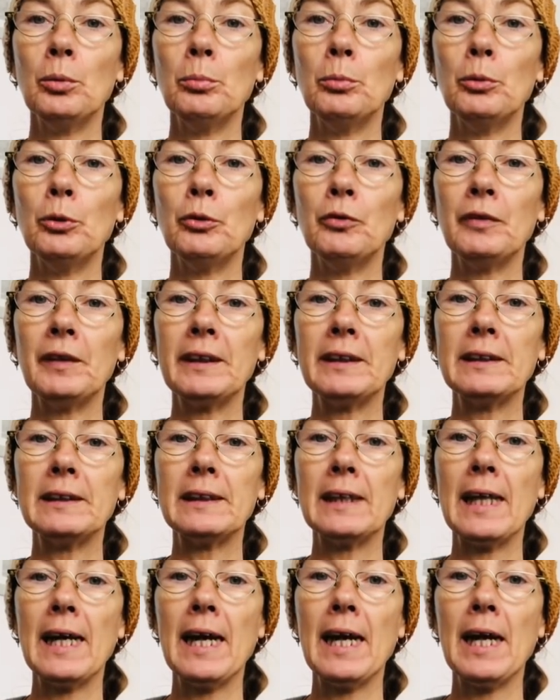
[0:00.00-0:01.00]
Moving
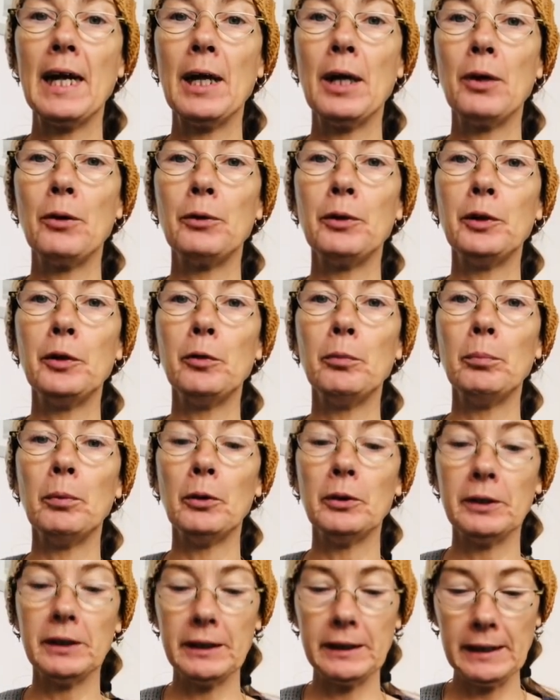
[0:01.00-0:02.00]
down your
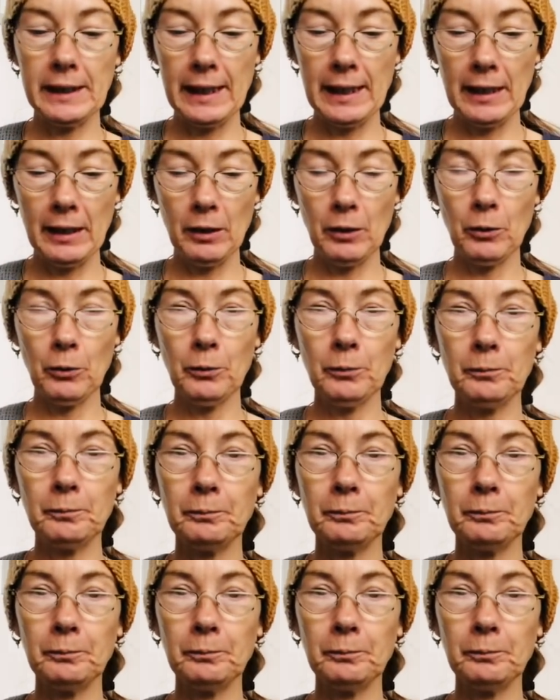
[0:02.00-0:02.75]
body now,